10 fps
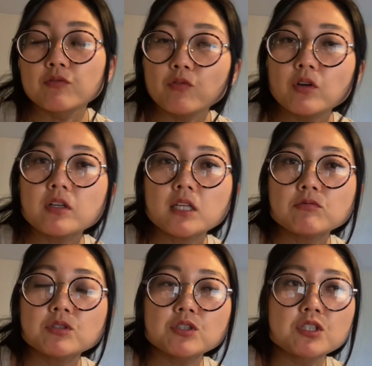four o'clock
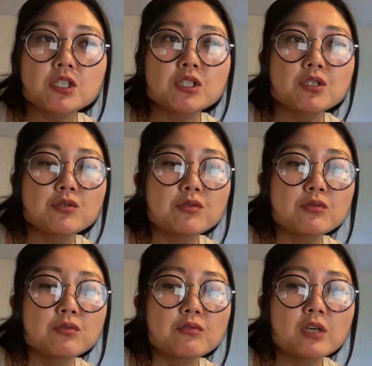was just
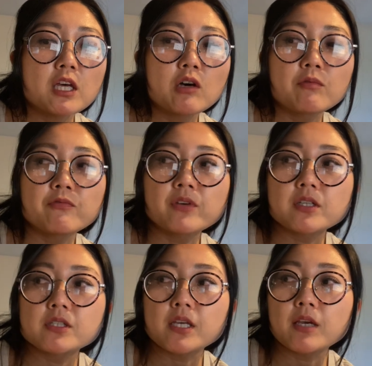to help
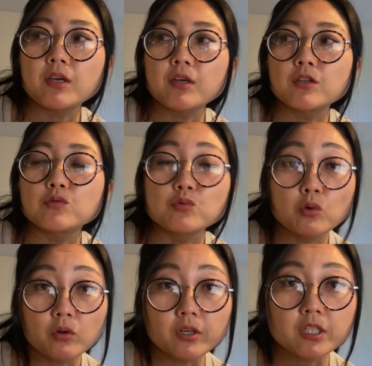fix a
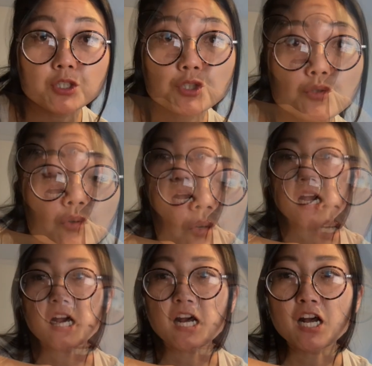drawer, kitchen
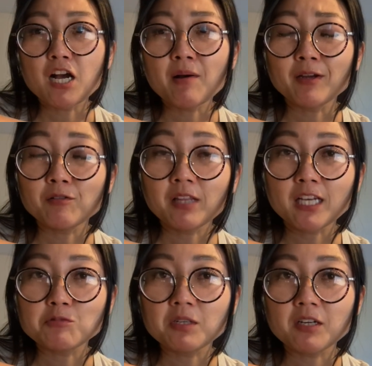drawer. Uh, I know
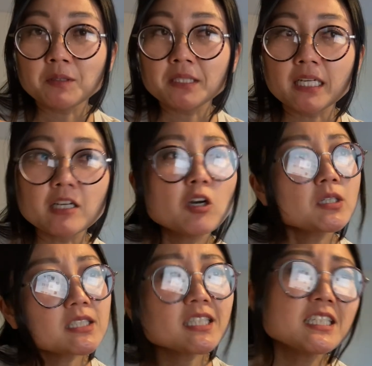last week I was like, oh,
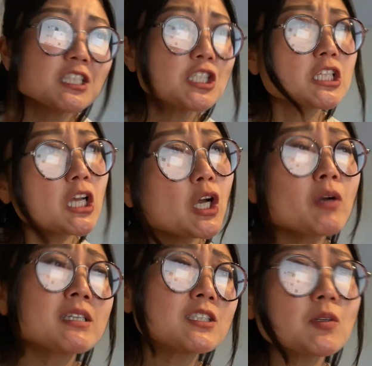it's getting slow
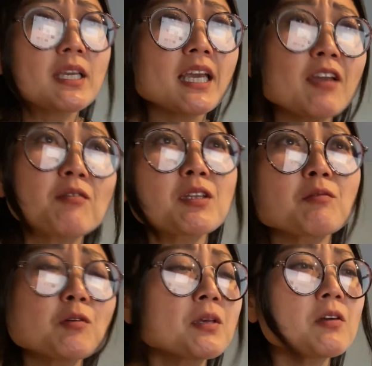and it's okay, everything
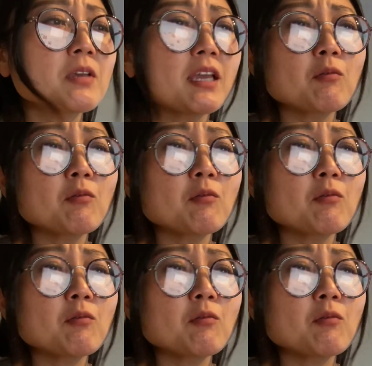will be okay.